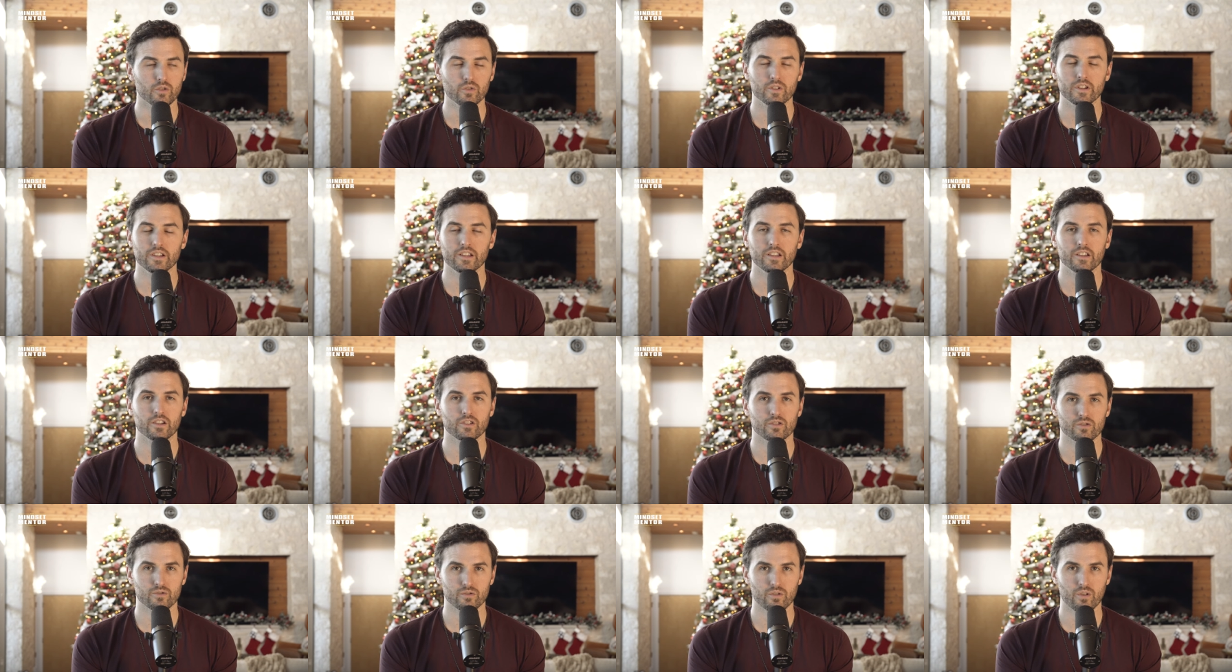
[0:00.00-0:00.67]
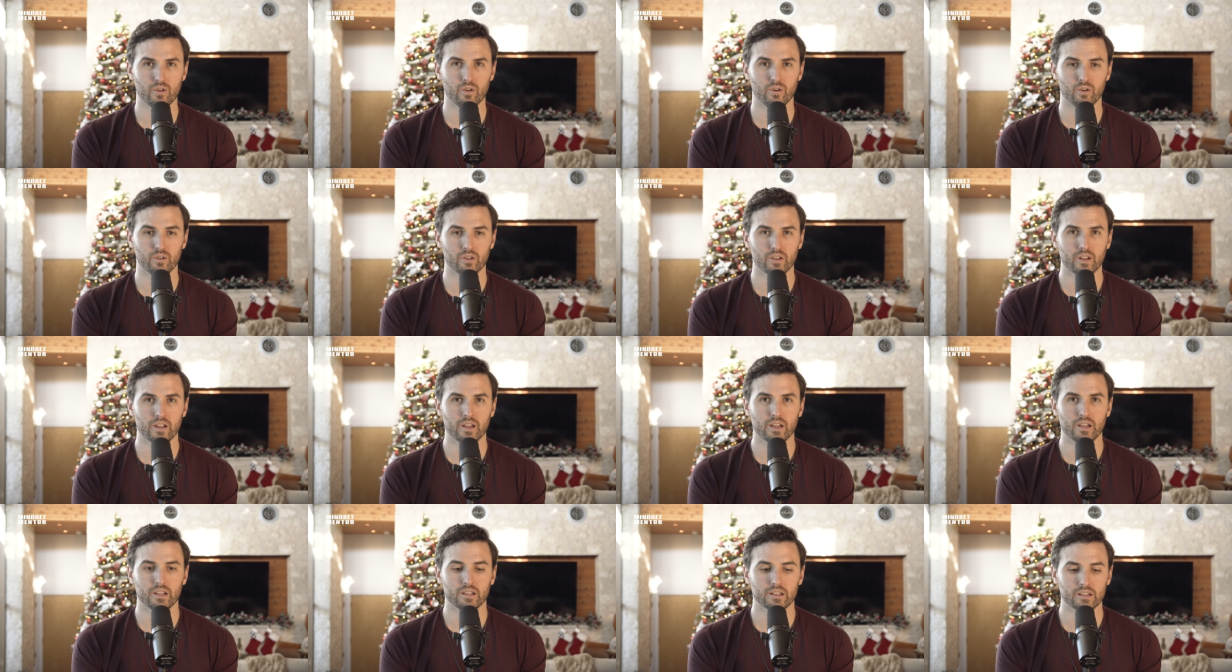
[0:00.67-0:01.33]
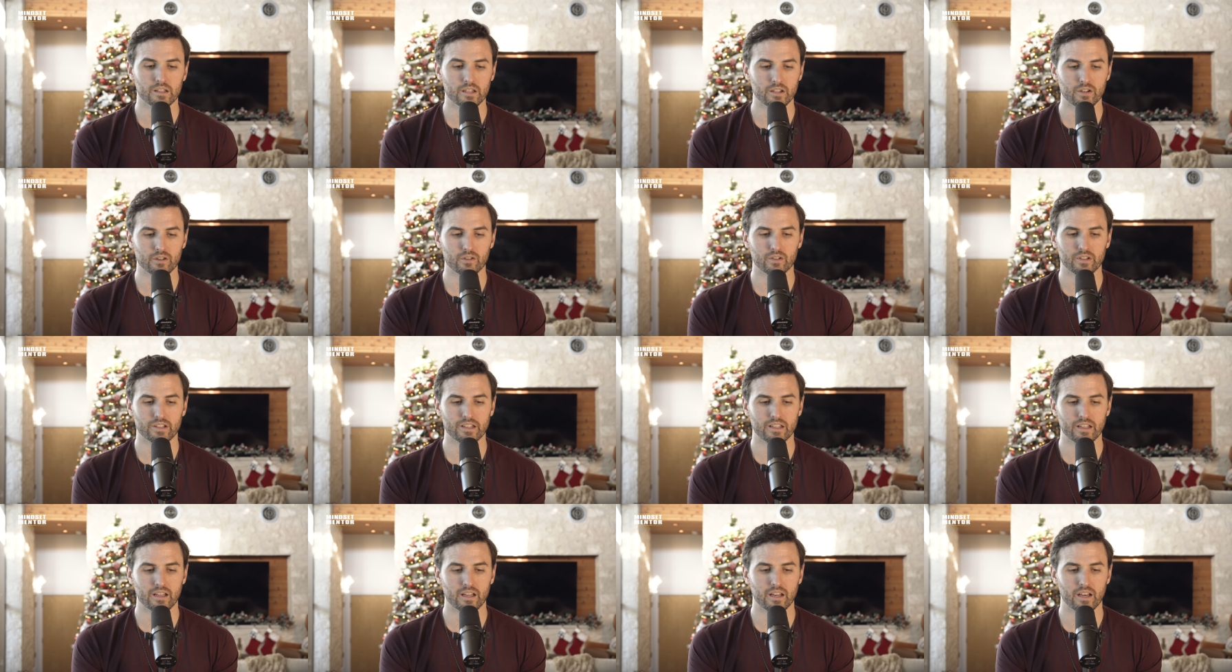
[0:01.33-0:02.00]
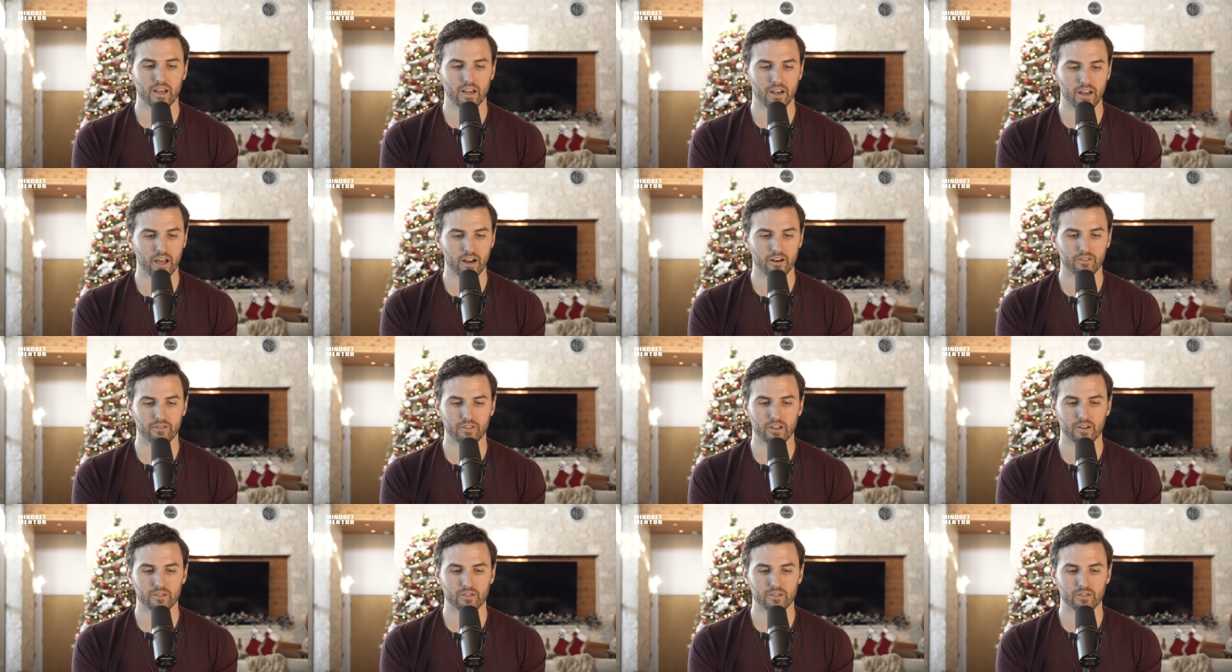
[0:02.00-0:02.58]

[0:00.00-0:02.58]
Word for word: You can control literally none of